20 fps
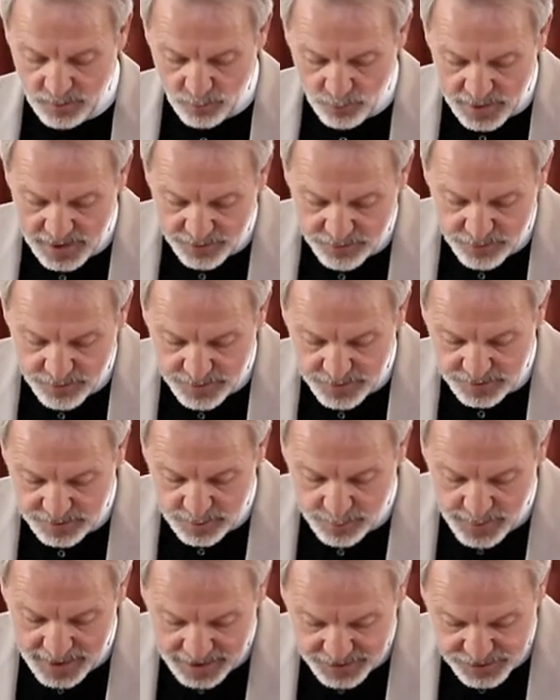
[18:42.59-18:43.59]
rather than
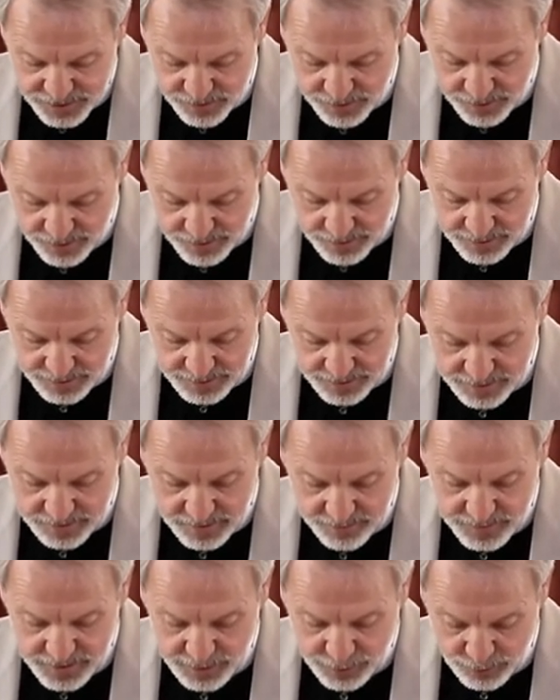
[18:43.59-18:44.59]
the master
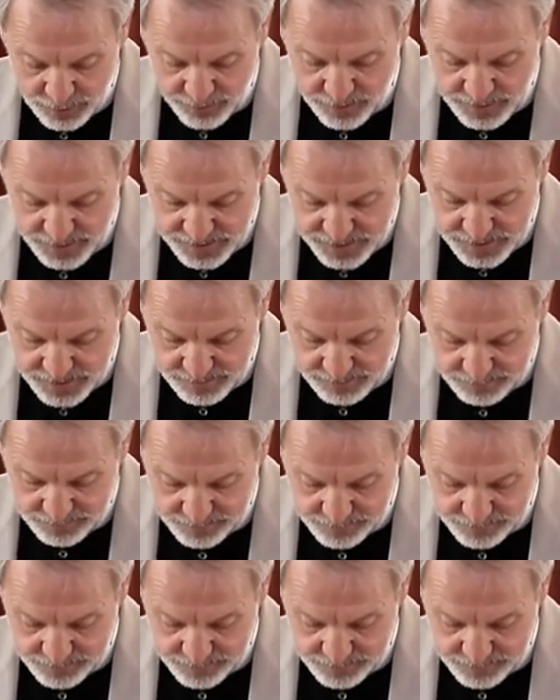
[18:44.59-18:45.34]
of the universe.